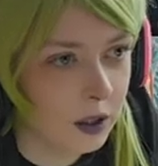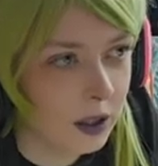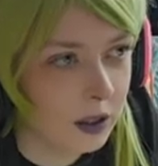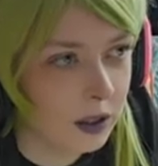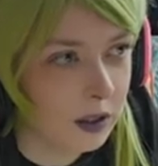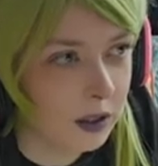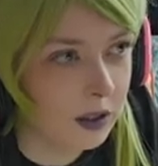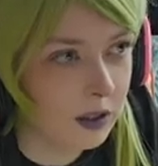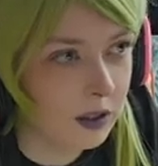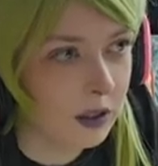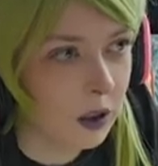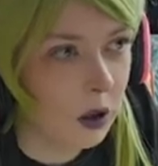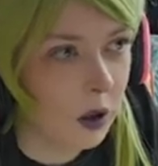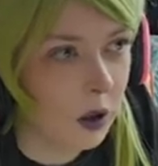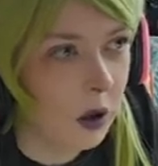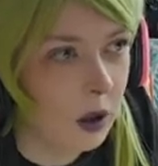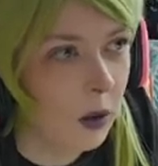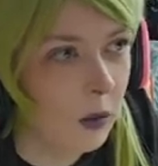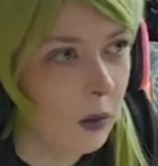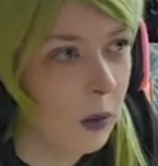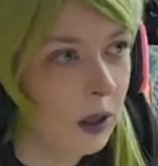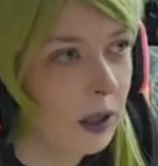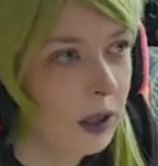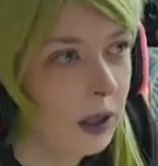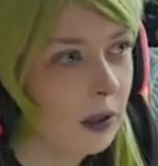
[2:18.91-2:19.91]
I just, all I
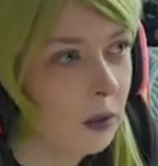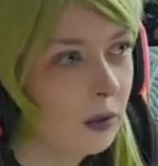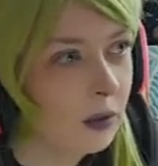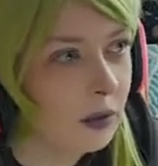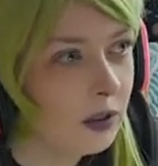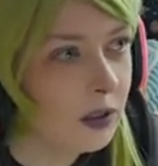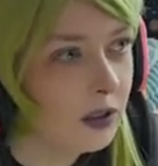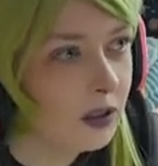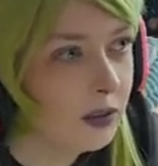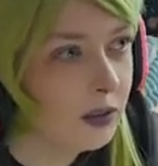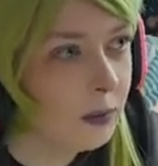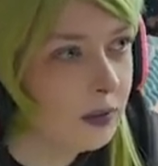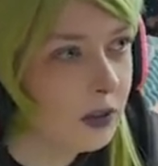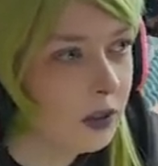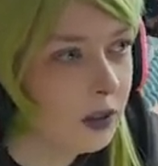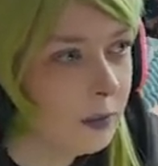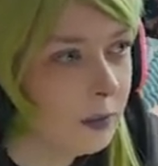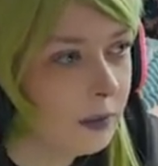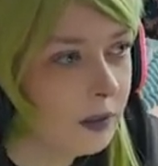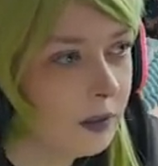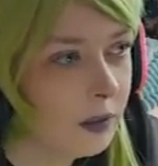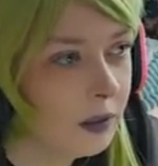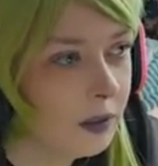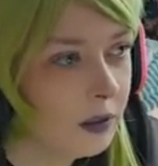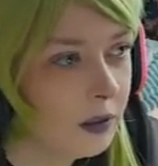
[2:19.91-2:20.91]
wanted was some
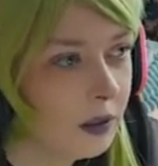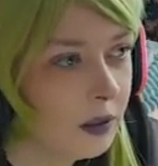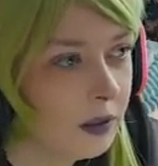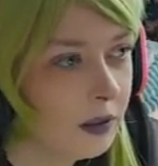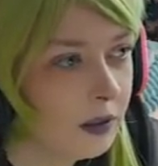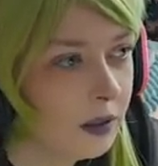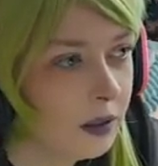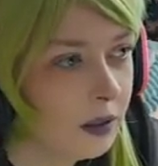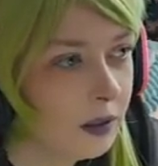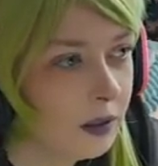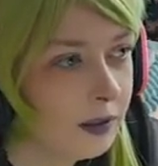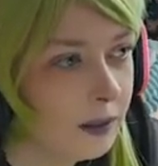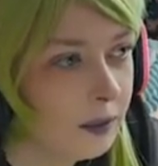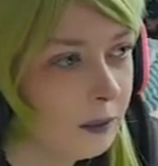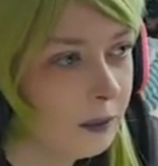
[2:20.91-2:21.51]
shipment, that's it.